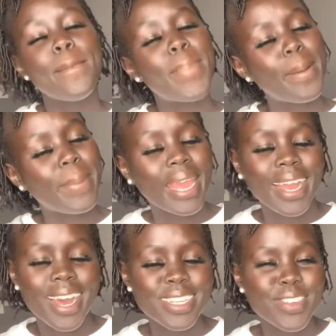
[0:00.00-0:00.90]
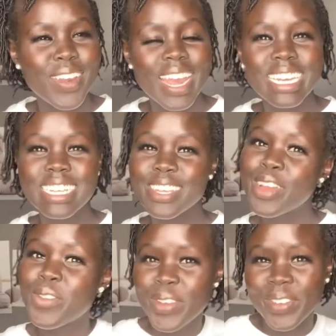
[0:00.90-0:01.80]
but by God's grace,
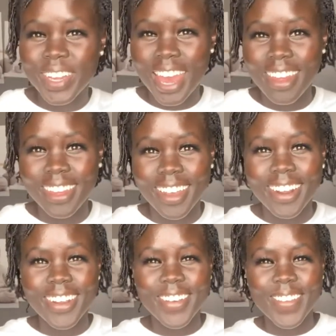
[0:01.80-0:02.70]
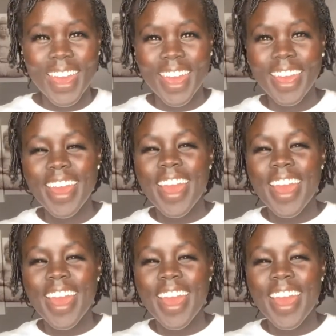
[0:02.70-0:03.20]
we will get there, okay?